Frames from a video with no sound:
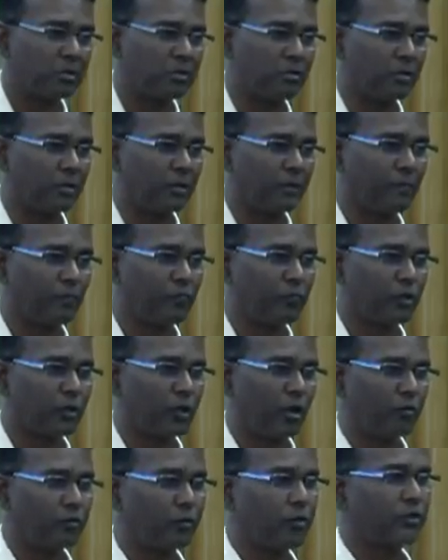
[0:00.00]
is good,
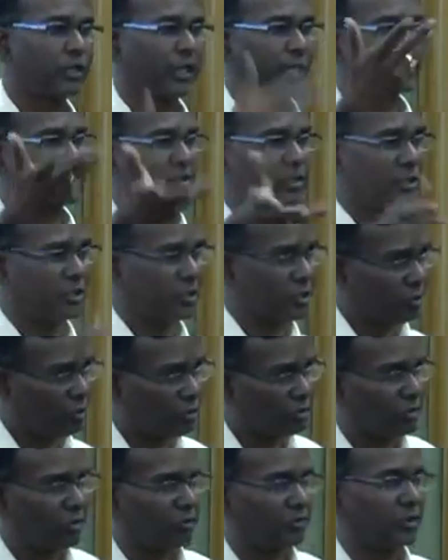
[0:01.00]
of course the excretion
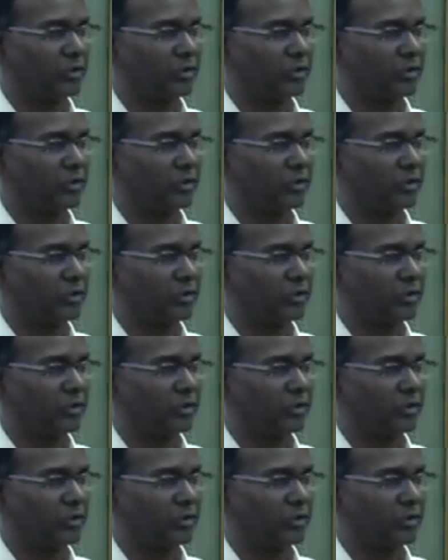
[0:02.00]
also of